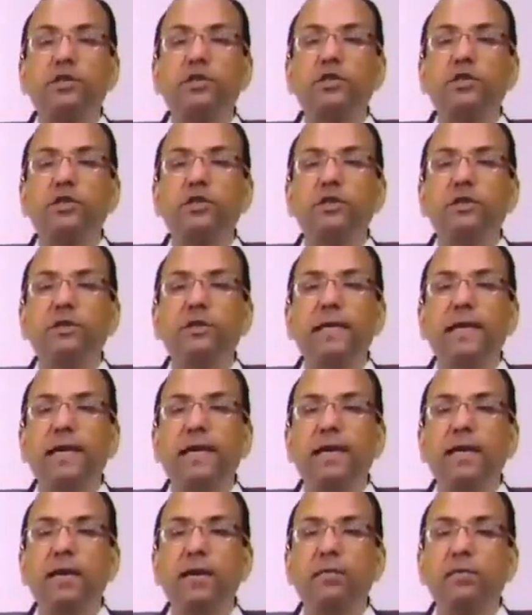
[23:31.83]

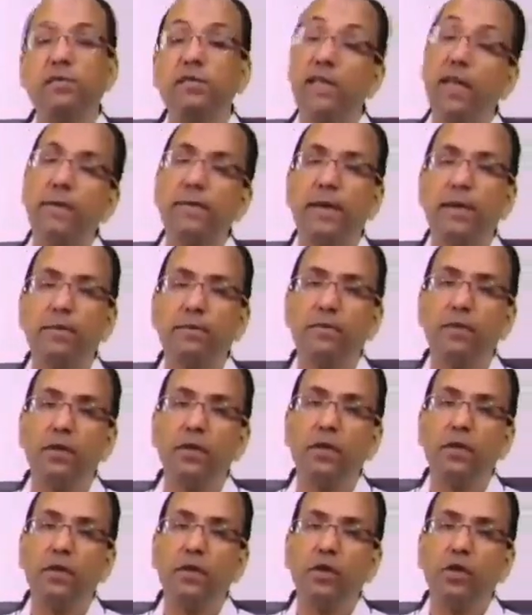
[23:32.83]
Same name.
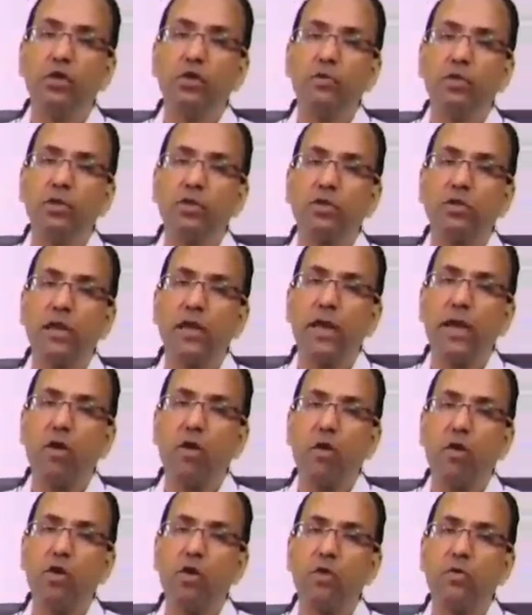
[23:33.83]
You mean to say like
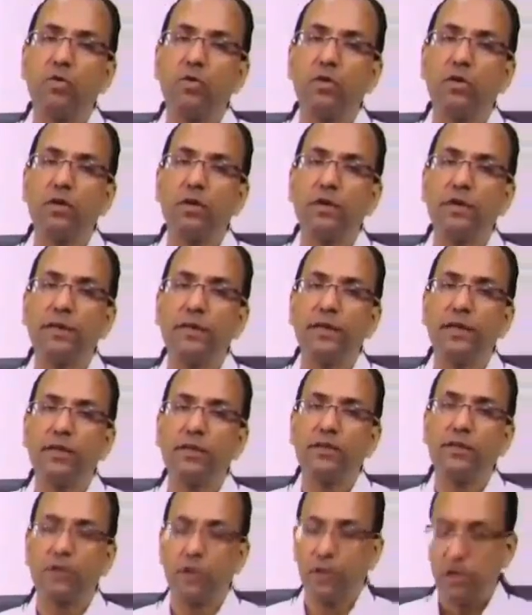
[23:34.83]
oculomotor?
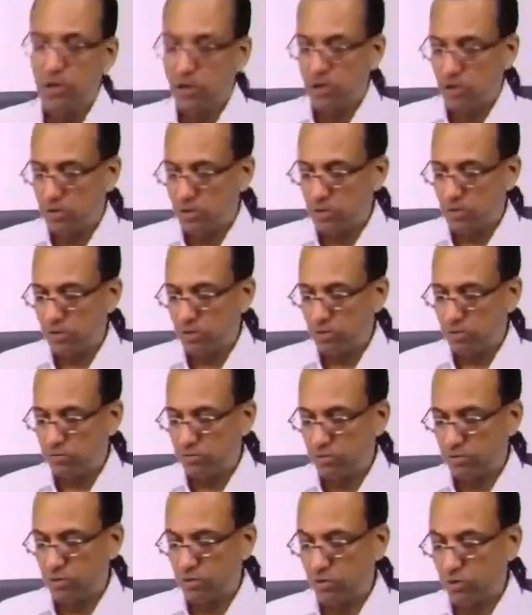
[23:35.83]
Yes. Oh,
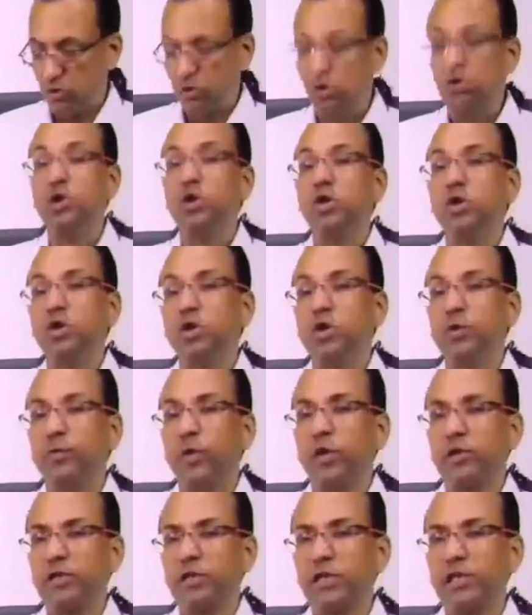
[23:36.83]
so
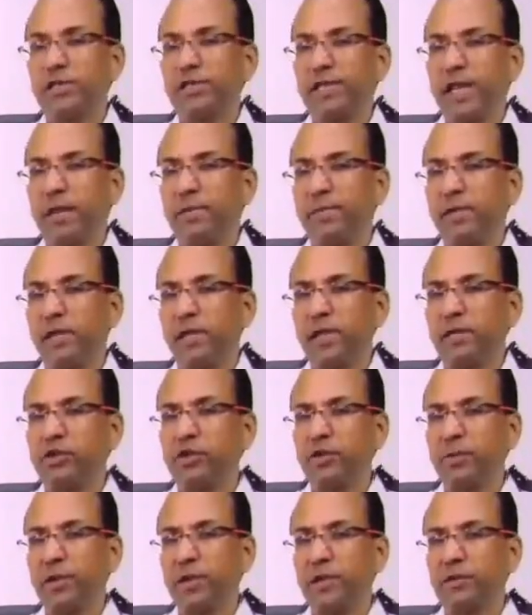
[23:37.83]
posterior cerebral and
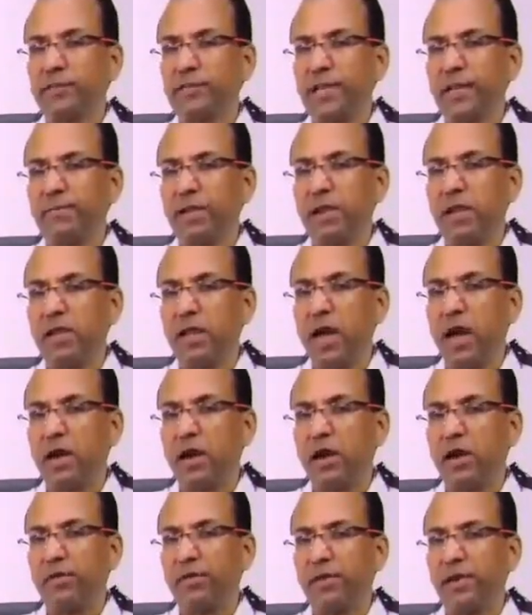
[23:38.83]
superior cerebellar
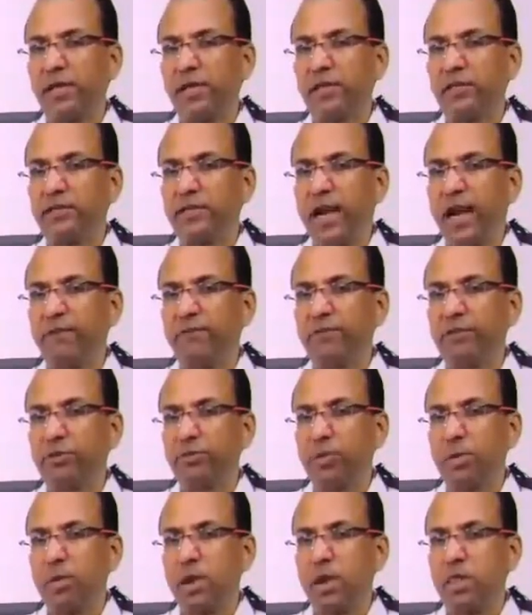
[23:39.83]
artery sandwich
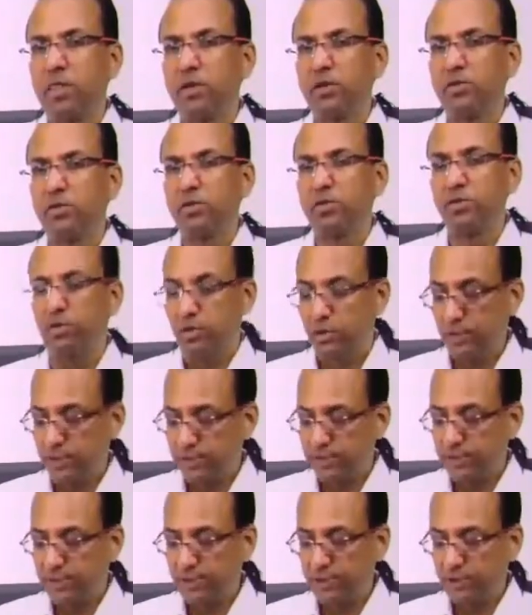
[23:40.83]
between the two.
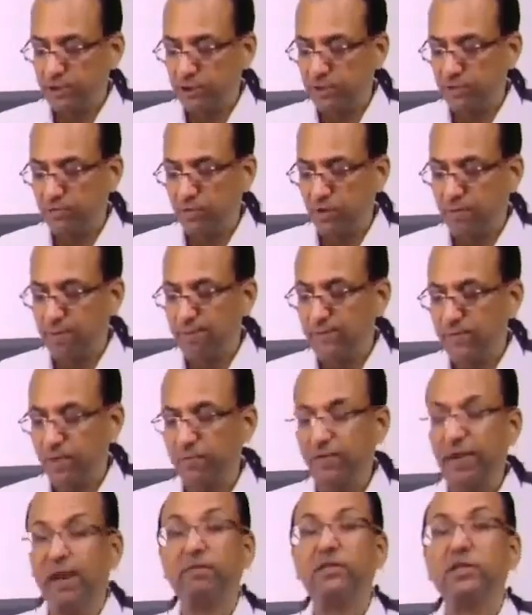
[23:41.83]
Yes, if you remember,
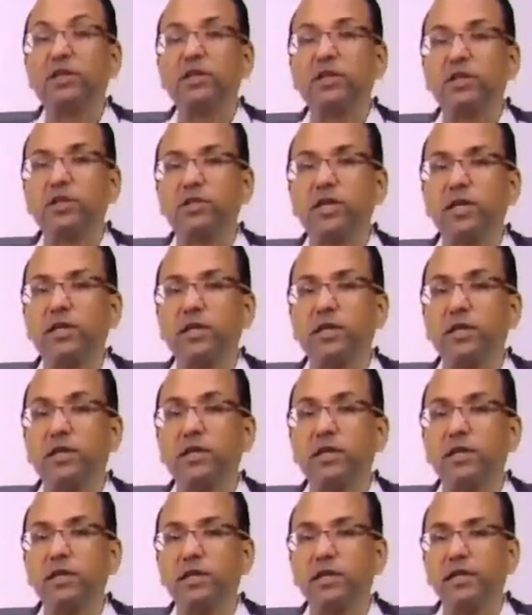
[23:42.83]
we have discussed that
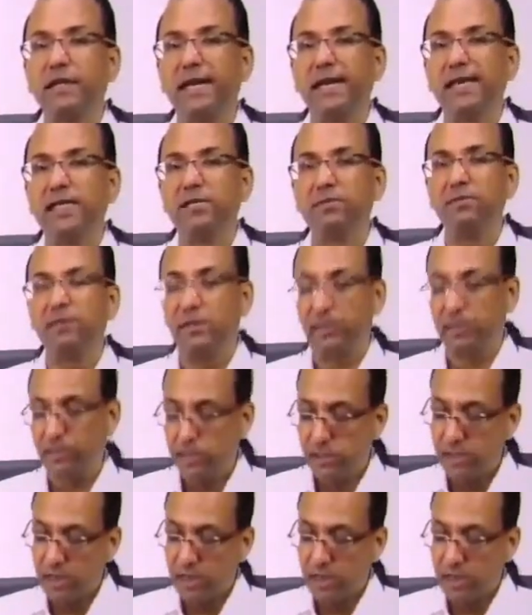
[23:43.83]
earlier as well.